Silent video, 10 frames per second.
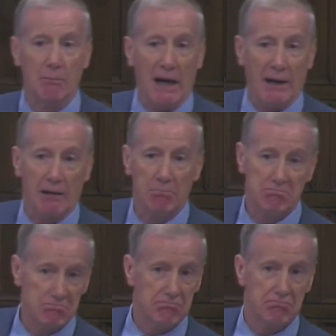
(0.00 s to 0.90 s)
manner?
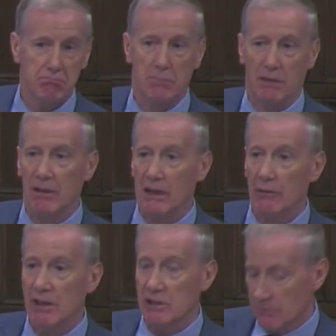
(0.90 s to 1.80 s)
Perfectly
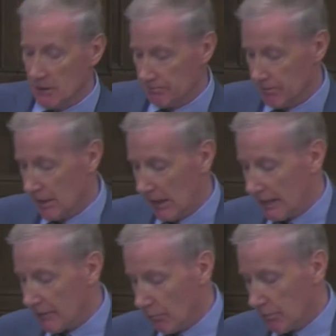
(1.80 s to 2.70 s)
reasonable.
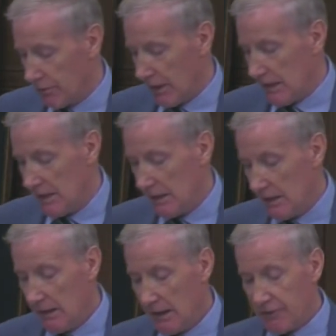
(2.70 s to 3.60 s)
And number 3,
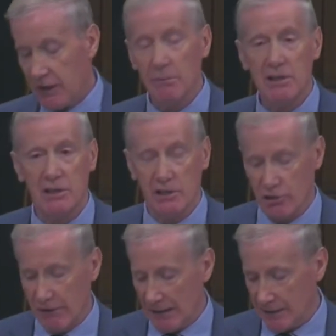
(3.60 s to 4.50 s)
if a commission is
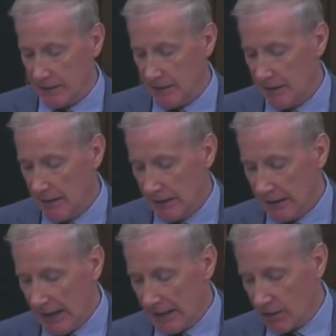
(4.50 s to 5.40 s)
granted, can the